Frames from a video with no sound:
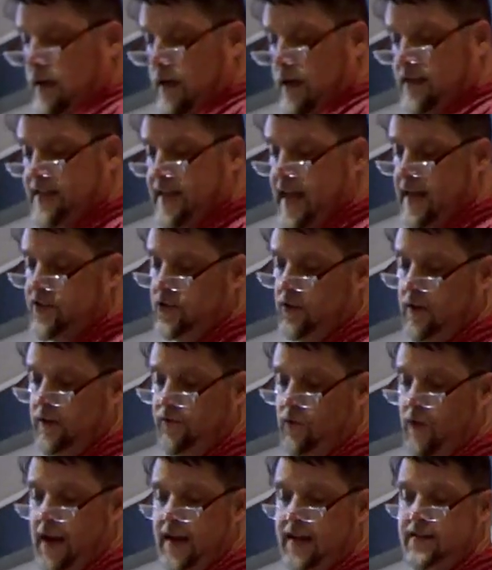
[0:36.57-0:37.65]
A satchel
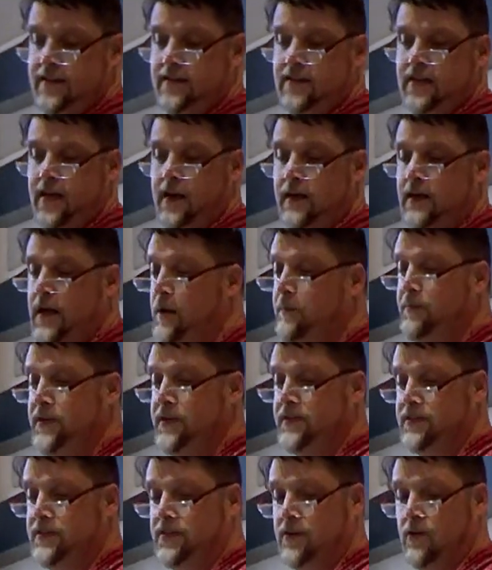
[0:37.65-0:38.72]
of rice and a
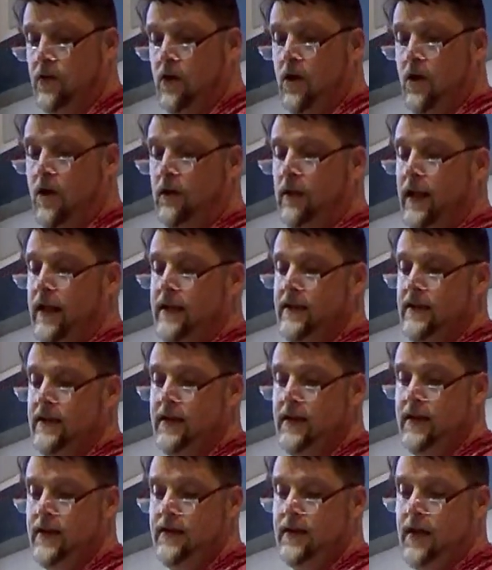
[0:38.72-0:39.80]
compass are all I
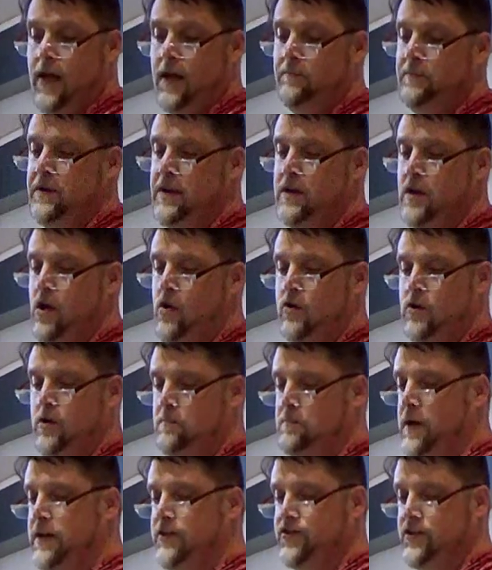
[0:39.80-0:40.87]
need. I'll be no
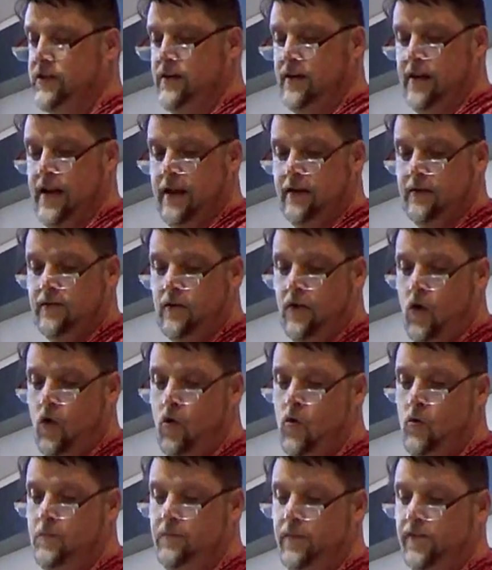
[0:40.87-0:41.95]
curmudgeon at
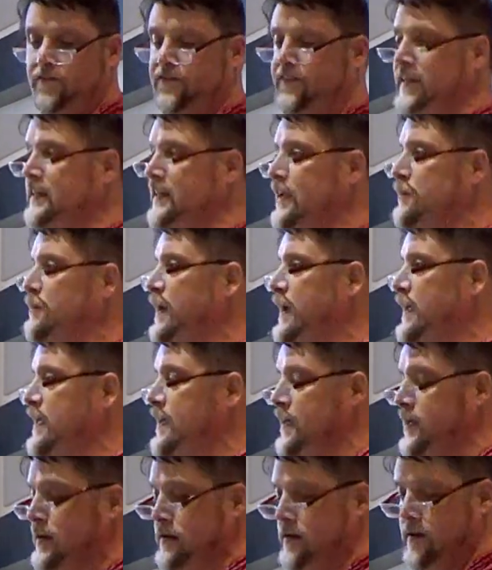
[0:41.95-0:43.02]
home afflicting my
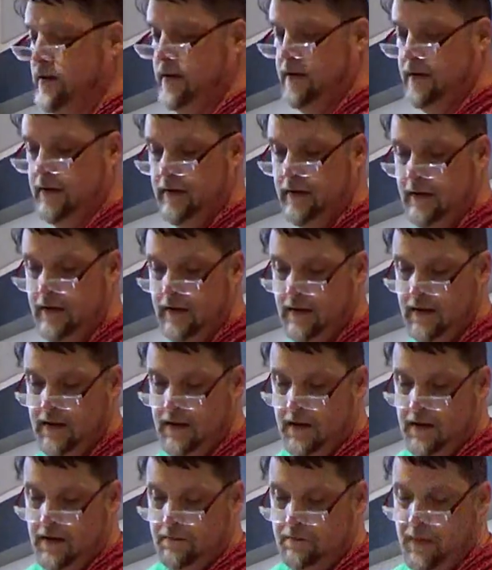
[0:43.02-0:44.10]
kin.
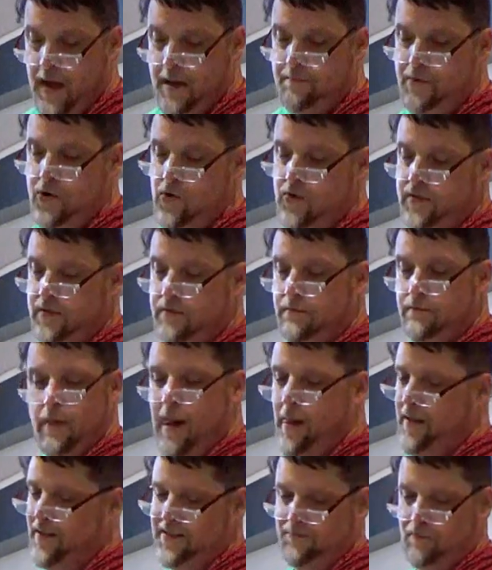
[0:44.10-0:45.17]
My
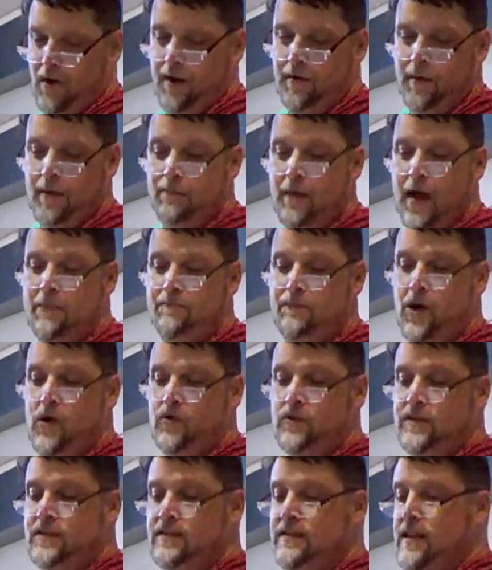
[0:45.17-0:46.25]

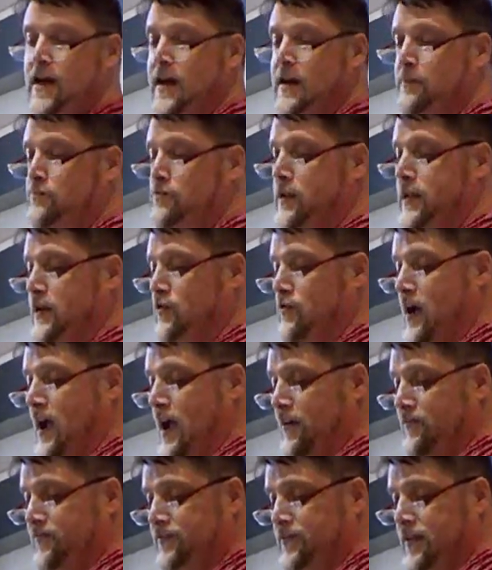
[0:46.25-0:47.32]
boat is not a pretty
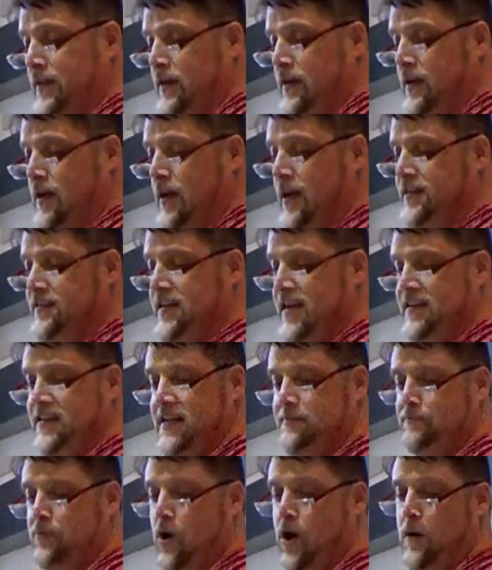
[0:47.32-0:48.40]
craft, a
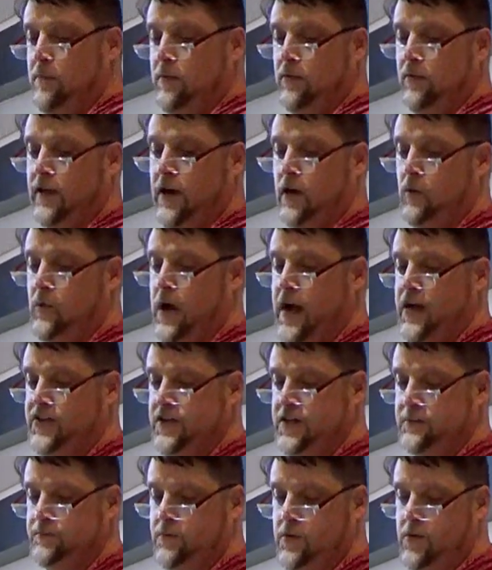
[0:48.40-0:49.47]
dainty bauble in a
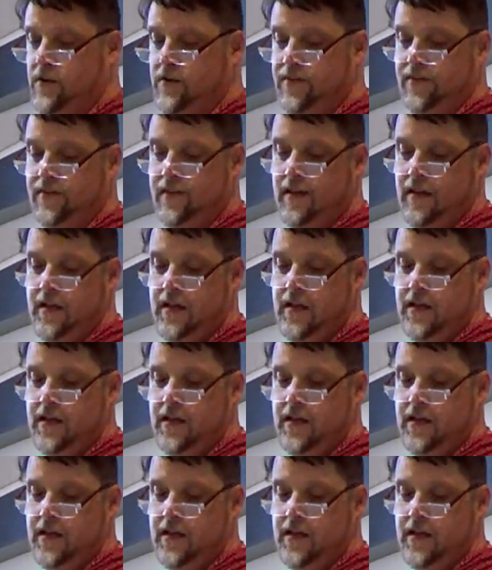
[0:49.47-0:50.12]
Raja's berth.